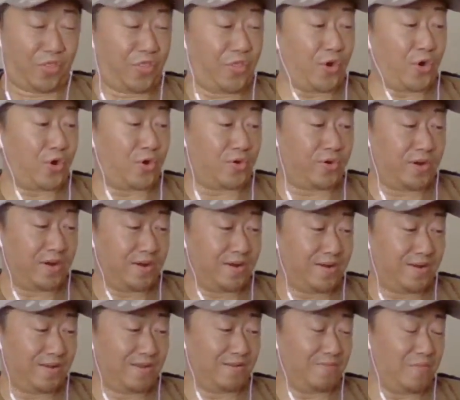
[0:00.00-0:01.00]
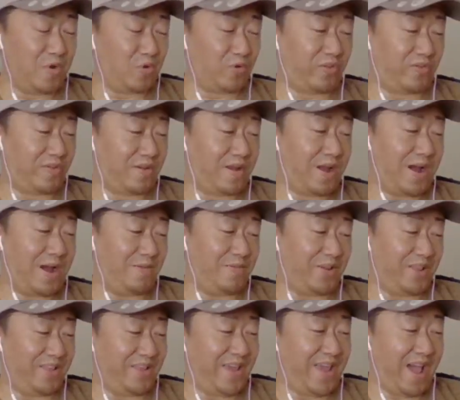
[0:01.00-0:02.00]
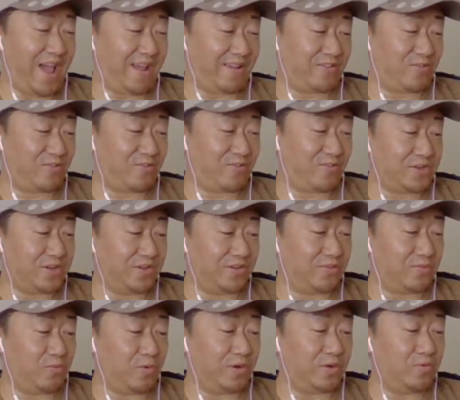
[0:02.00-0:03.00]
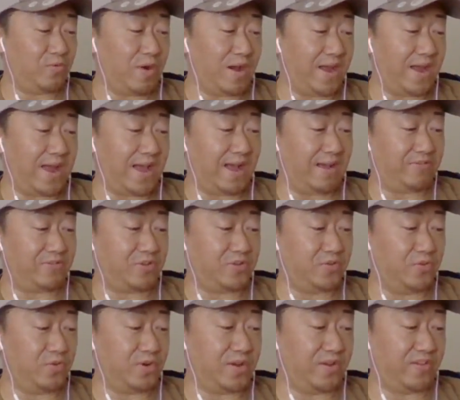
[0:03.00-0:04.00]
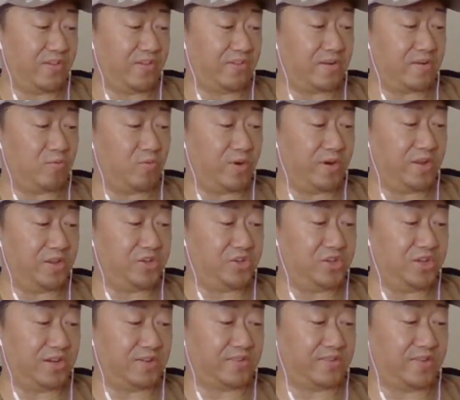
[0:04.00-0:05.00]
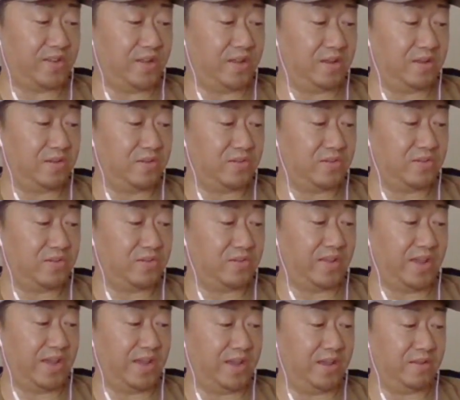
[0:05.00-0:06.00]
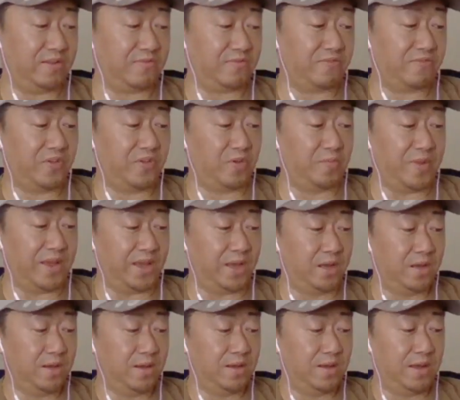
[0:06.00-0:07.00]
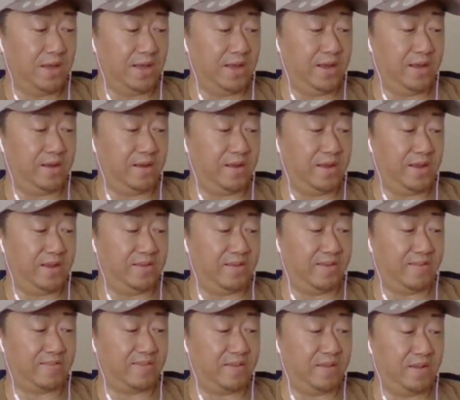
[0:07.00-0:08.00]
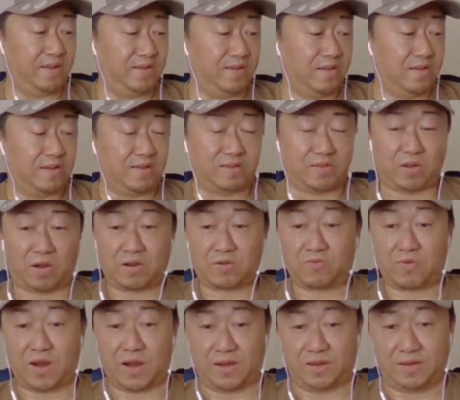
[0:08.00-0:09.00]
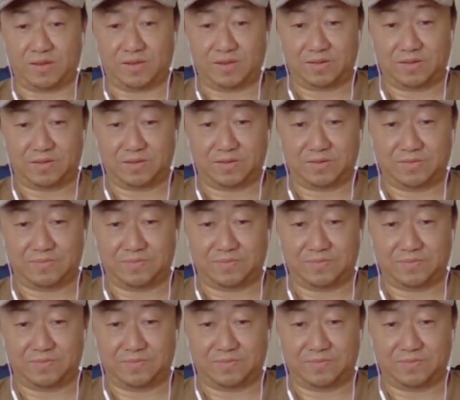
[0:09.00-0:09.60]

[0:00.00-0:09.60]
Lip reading: the third most commonly asked questions, what do I have to consider when adjusting to, say, filming in a Disney dark ride?